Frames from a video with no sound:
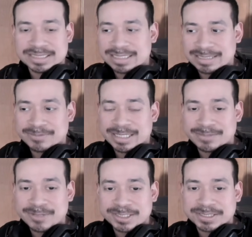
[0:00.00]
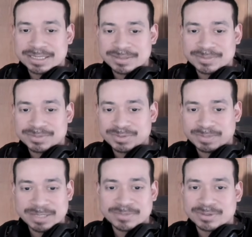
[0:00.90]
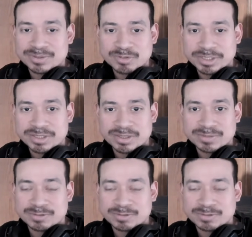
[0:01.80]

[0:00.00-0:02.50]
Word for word: Like I, I reached out to people on Twitter.